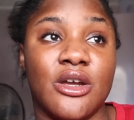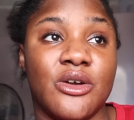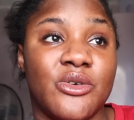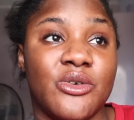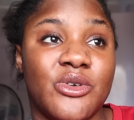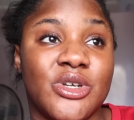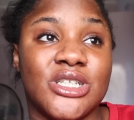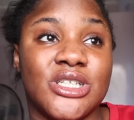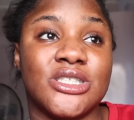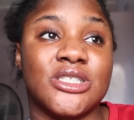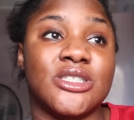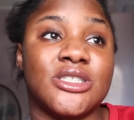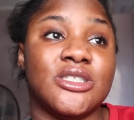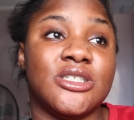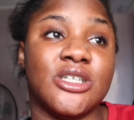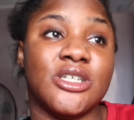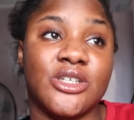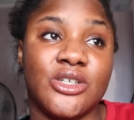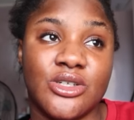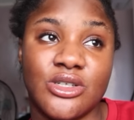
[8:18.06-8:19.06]

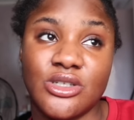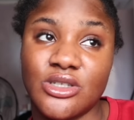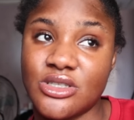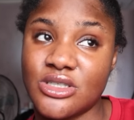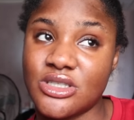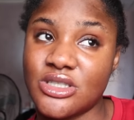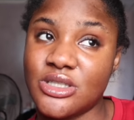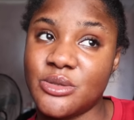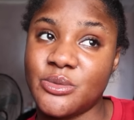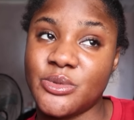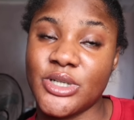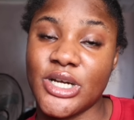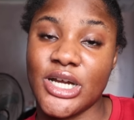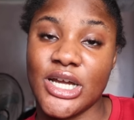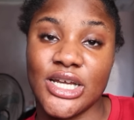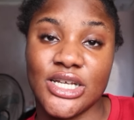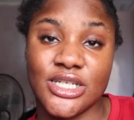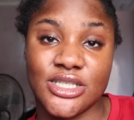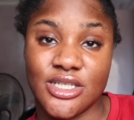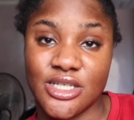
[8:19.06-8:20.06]
Ridiculously
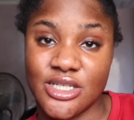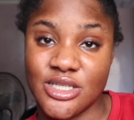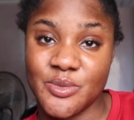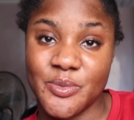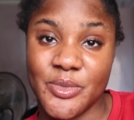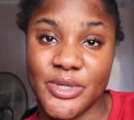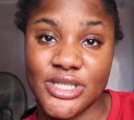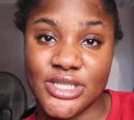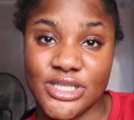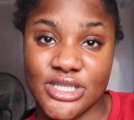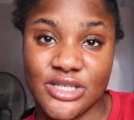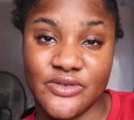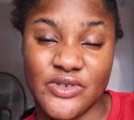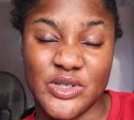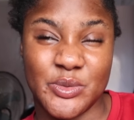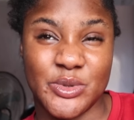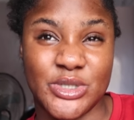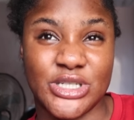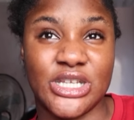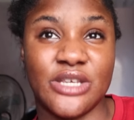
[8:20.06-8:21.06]
priced, expensive,
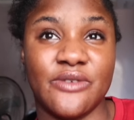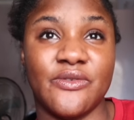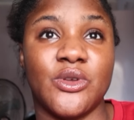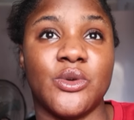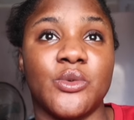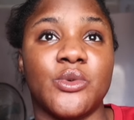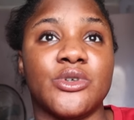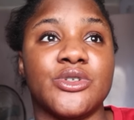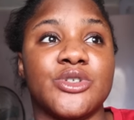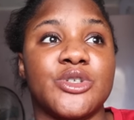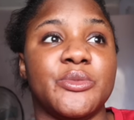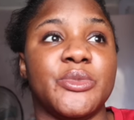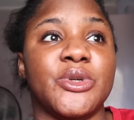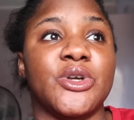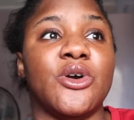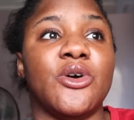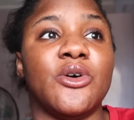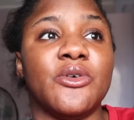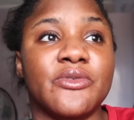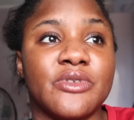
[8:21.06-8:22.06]
especially if you want to be
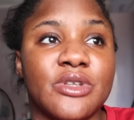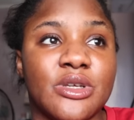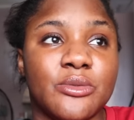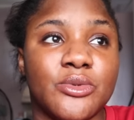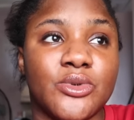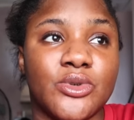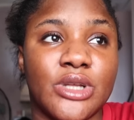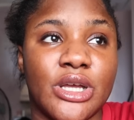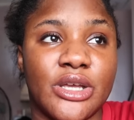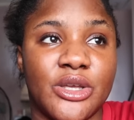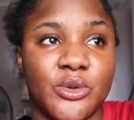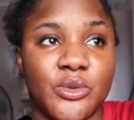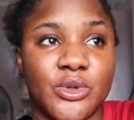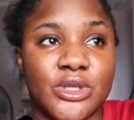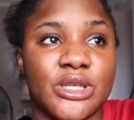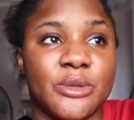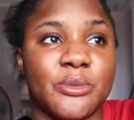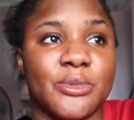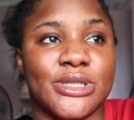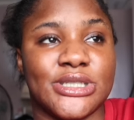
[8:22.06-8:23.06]
comfortable. Like, you
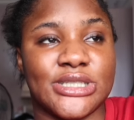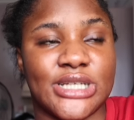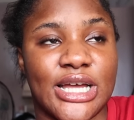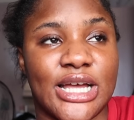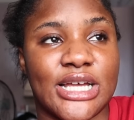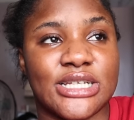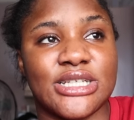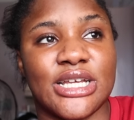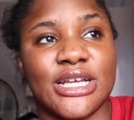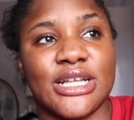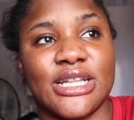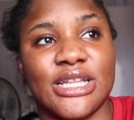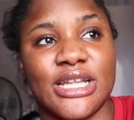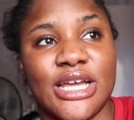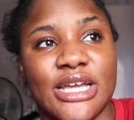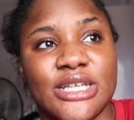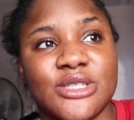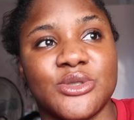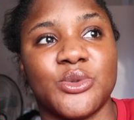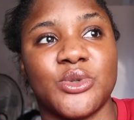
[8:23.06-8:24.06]
want a place that has like
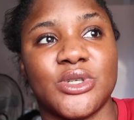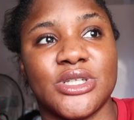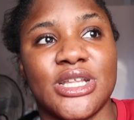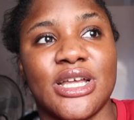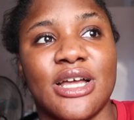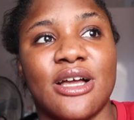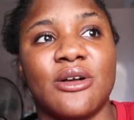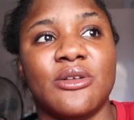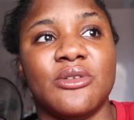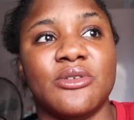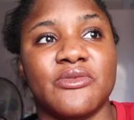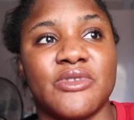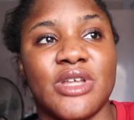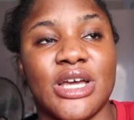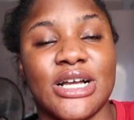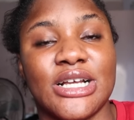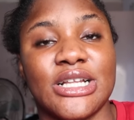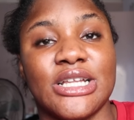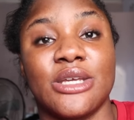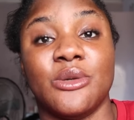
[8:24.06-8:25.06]
light water, all of
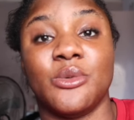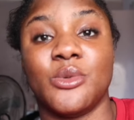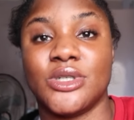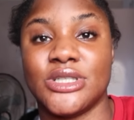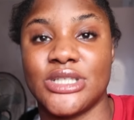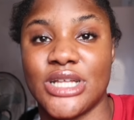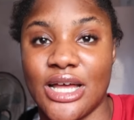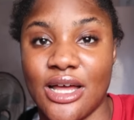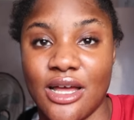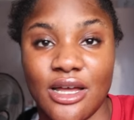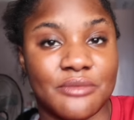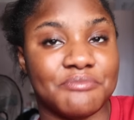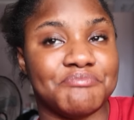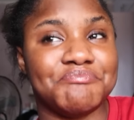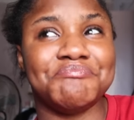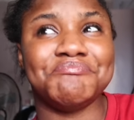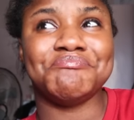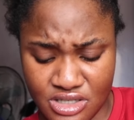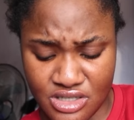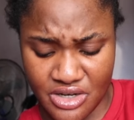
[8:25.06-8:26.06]
that, clean water.
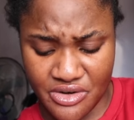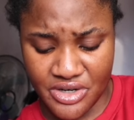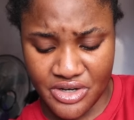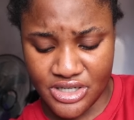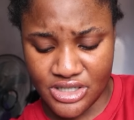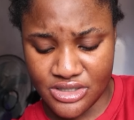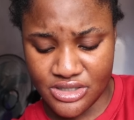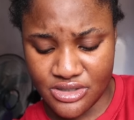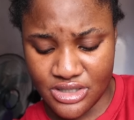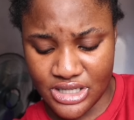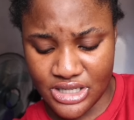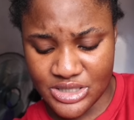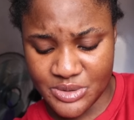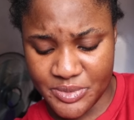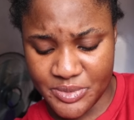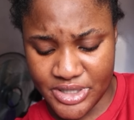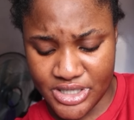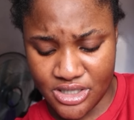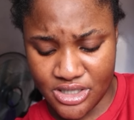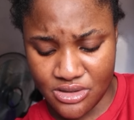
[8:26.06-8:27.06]
Get ready to like
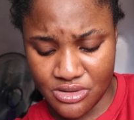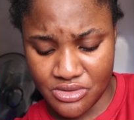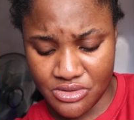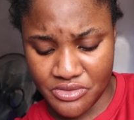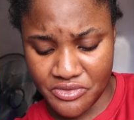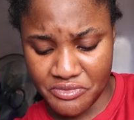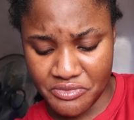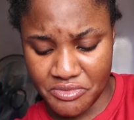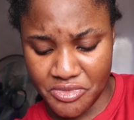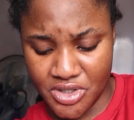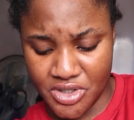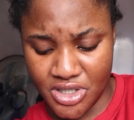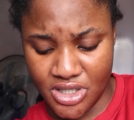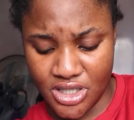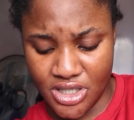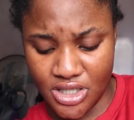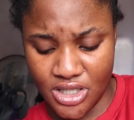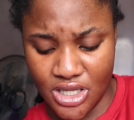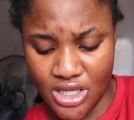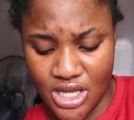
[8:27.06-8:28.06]
spend a lot of
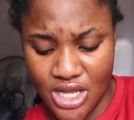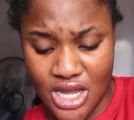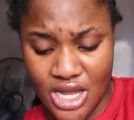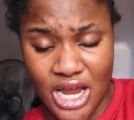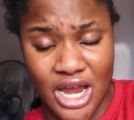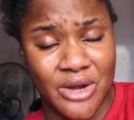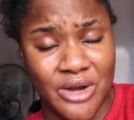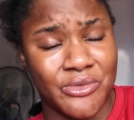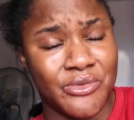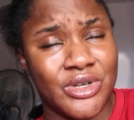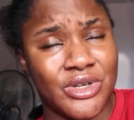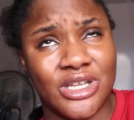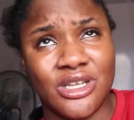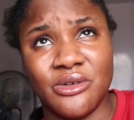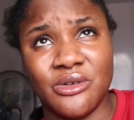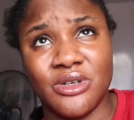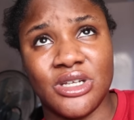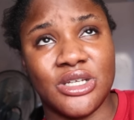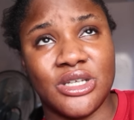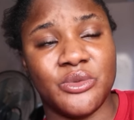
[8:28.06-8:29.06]
money. I really
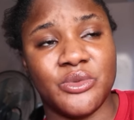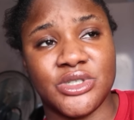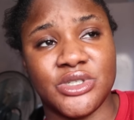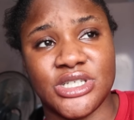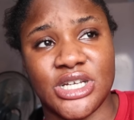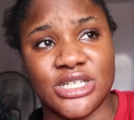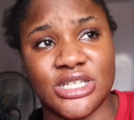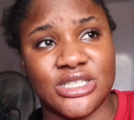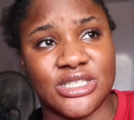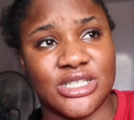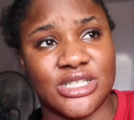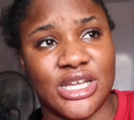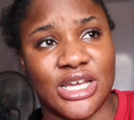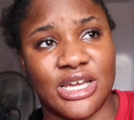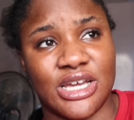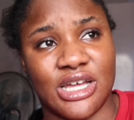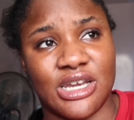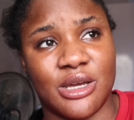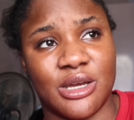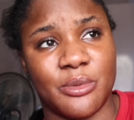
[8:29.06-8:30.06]
really wish I did like
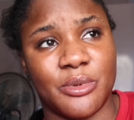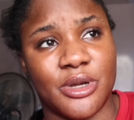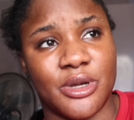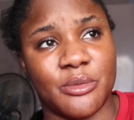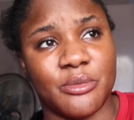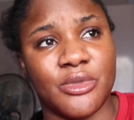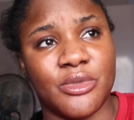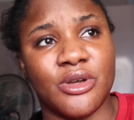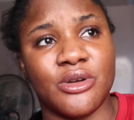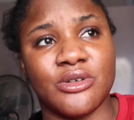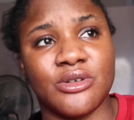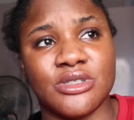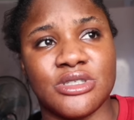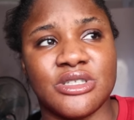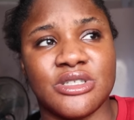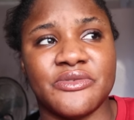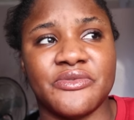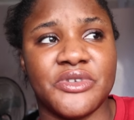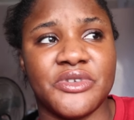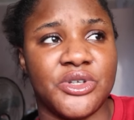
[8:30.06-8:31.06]
an apartment
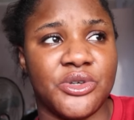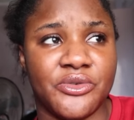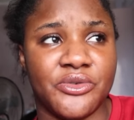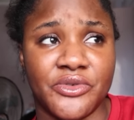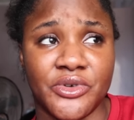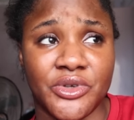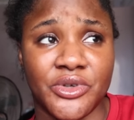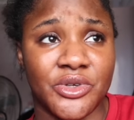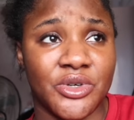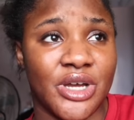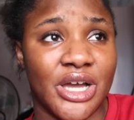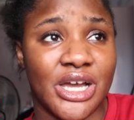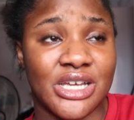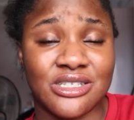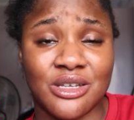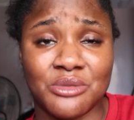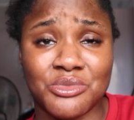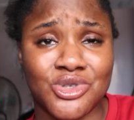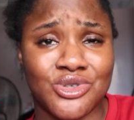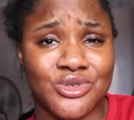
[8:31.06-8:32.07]
hunting video for you guys.
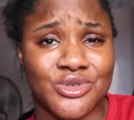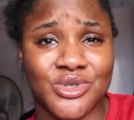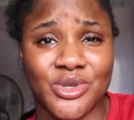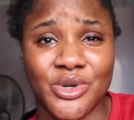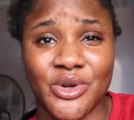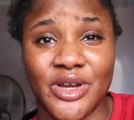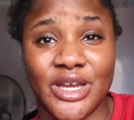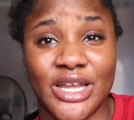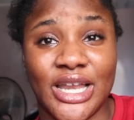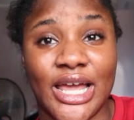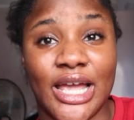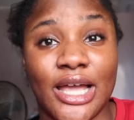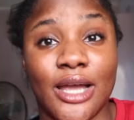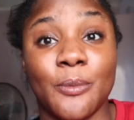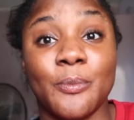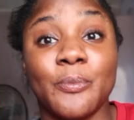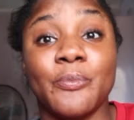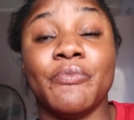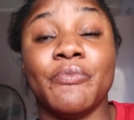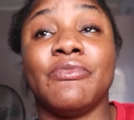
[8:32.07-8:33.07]
I'm so sorry. Like,
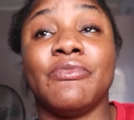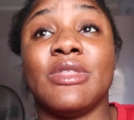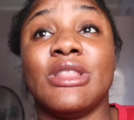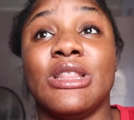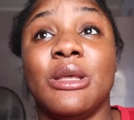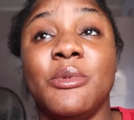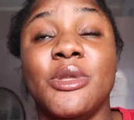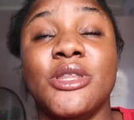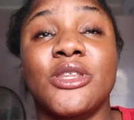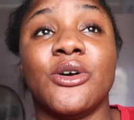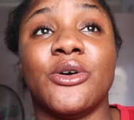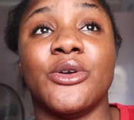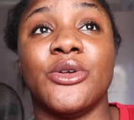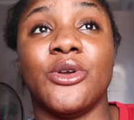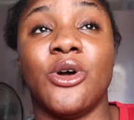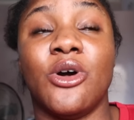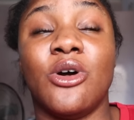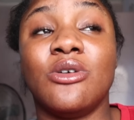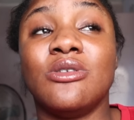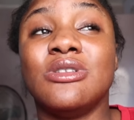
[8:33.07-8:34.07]
let me tell you,
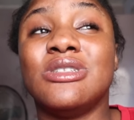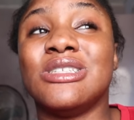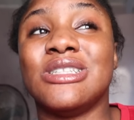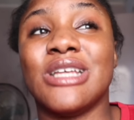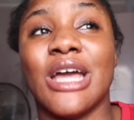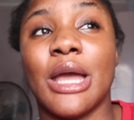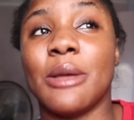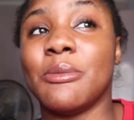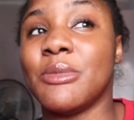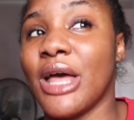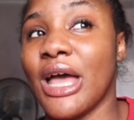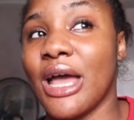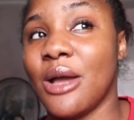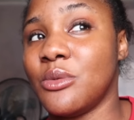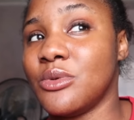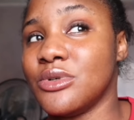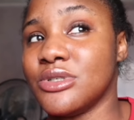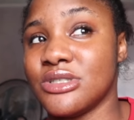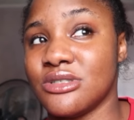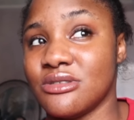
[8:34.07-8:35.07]
all the time that I
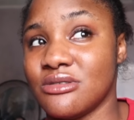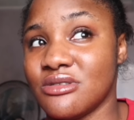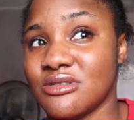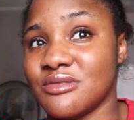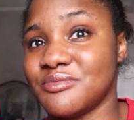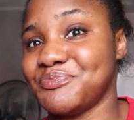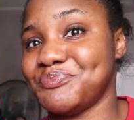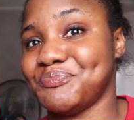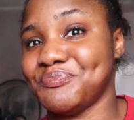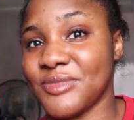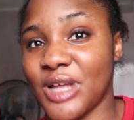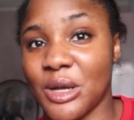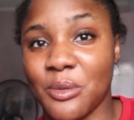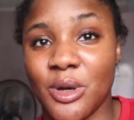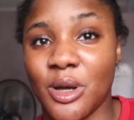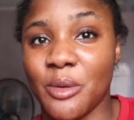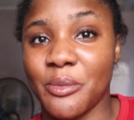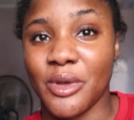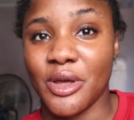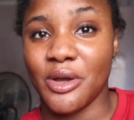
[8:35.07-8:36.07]
was
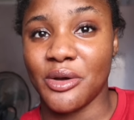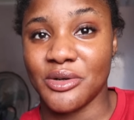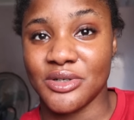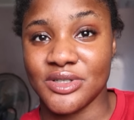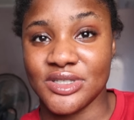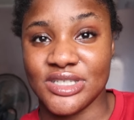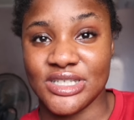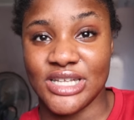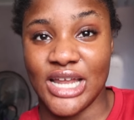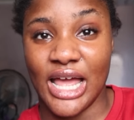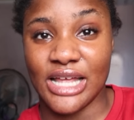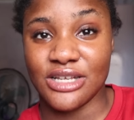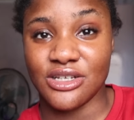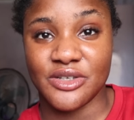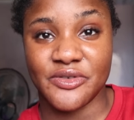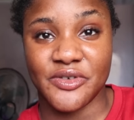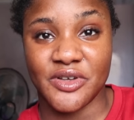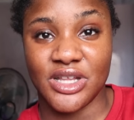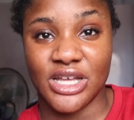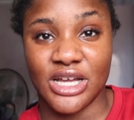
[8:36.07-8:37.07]
apartment hunting, I
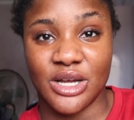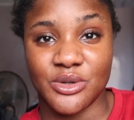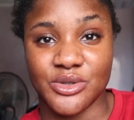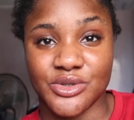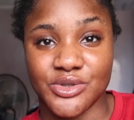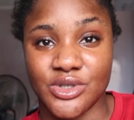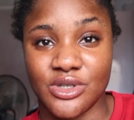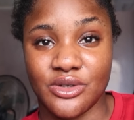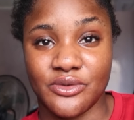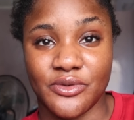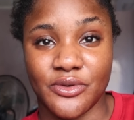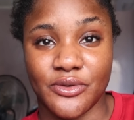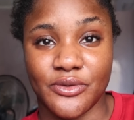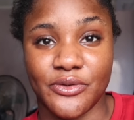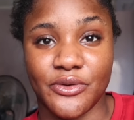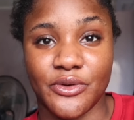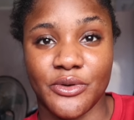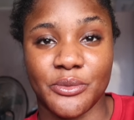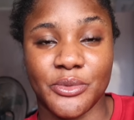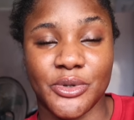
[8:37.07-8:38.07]
just felt like I was doing it for
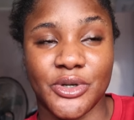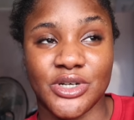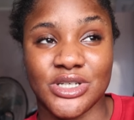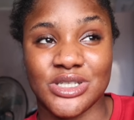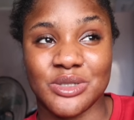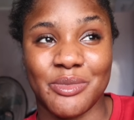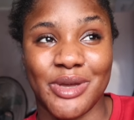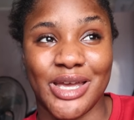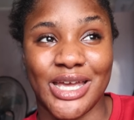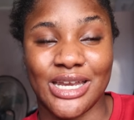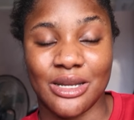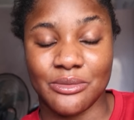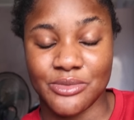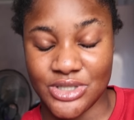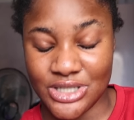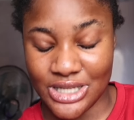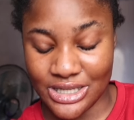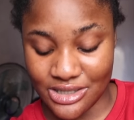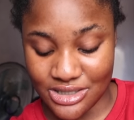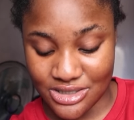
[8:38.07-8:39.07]
fun, because in my head I'm
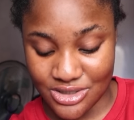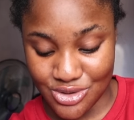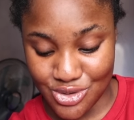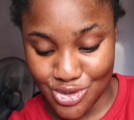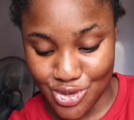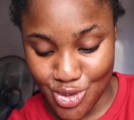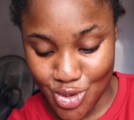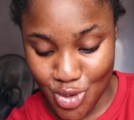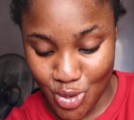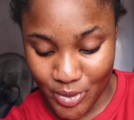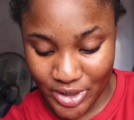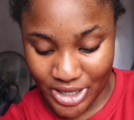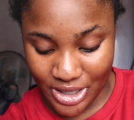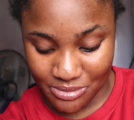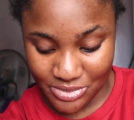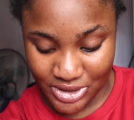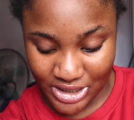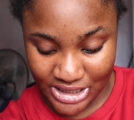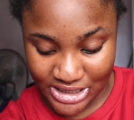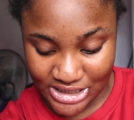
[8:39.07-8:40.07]
just like, there's no way
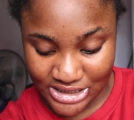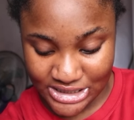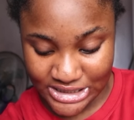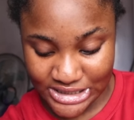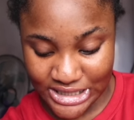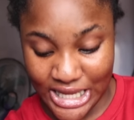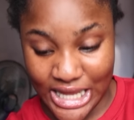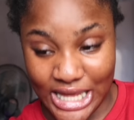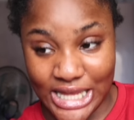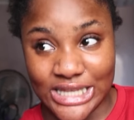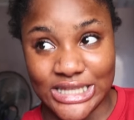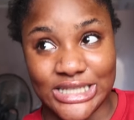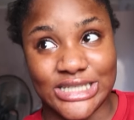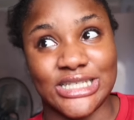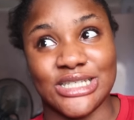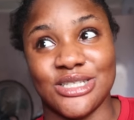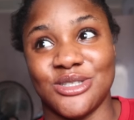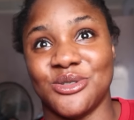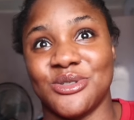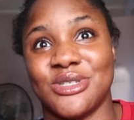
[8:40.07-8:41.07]
I'm taking this. This
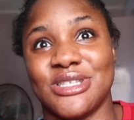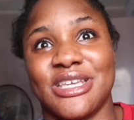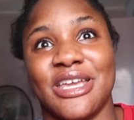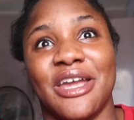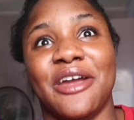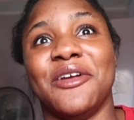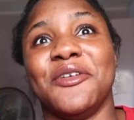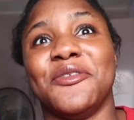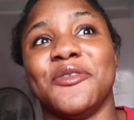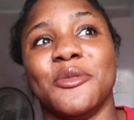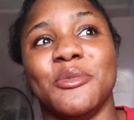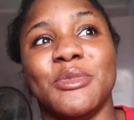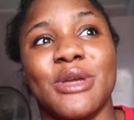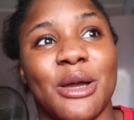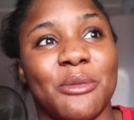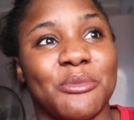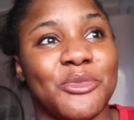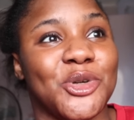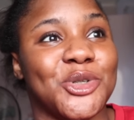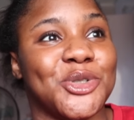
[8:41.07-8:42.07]
is too scary for me.
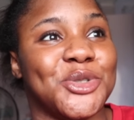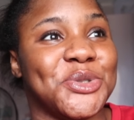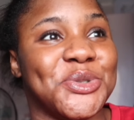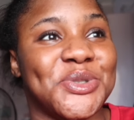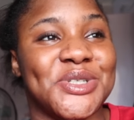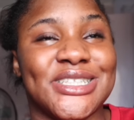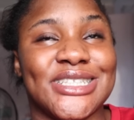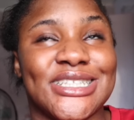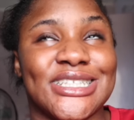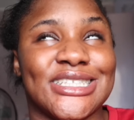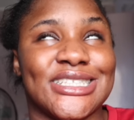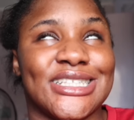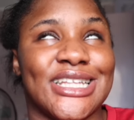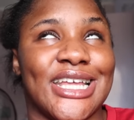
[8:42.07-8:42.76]
I'm not doing this.